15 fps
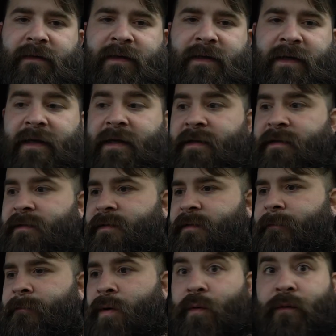dig into
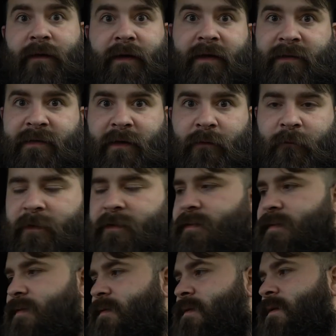both things at
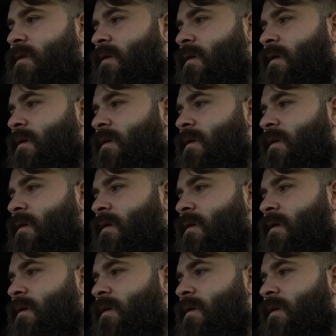once